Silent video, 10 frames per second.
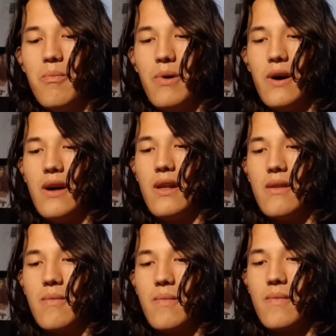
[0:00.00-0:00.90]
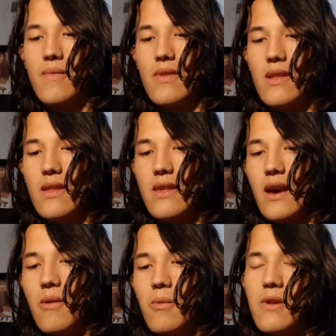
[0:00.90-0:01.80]
but
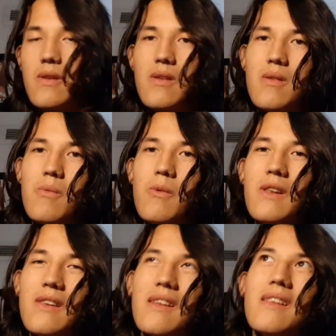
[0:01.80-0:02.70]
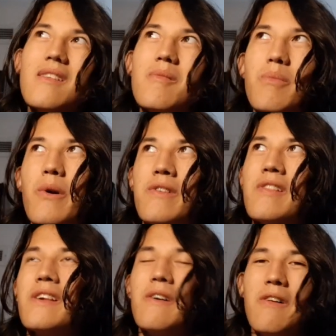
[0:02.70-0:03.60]
yeah, wouldn't
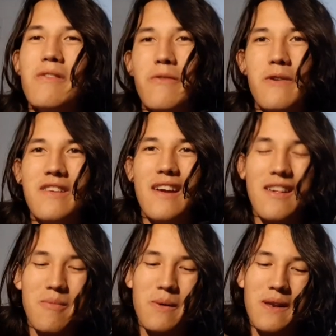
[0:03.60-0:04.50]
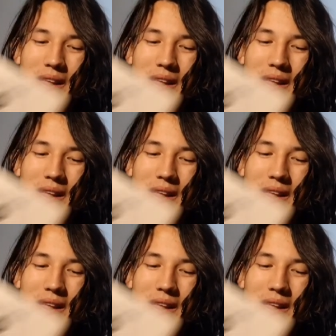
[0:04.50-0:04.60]
personally call it free jazz, but